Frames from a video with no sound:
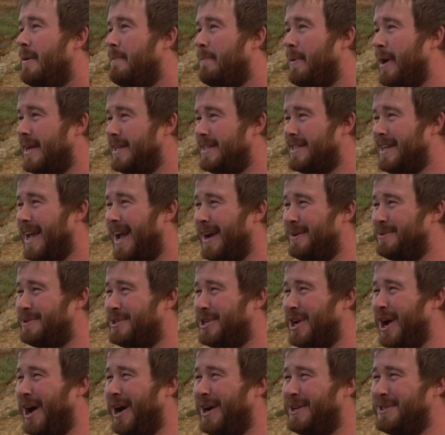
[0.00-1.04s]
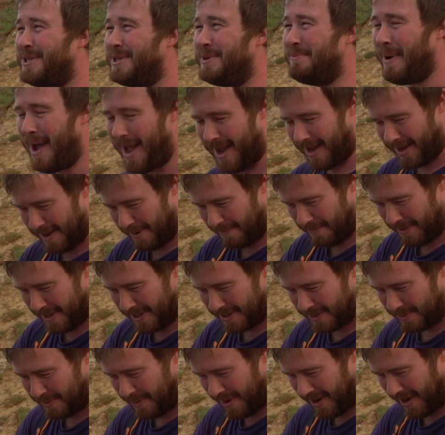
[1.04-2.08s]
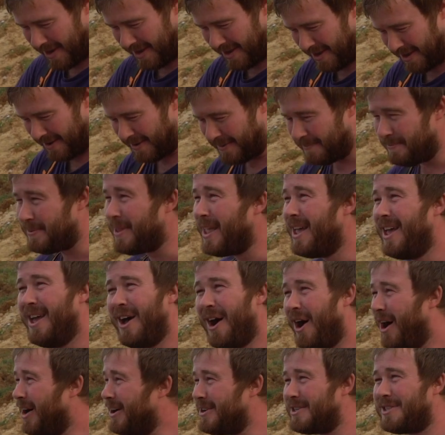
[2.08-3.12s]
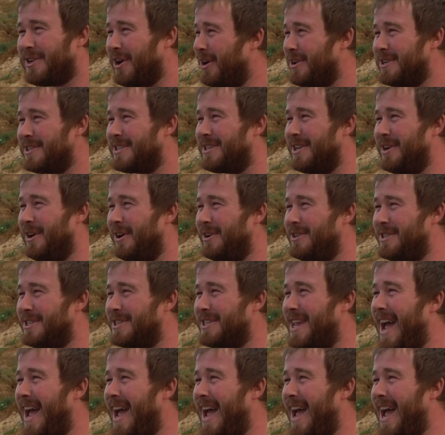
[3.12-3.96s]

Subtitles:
But he's now charging back up this way. Honestly, I just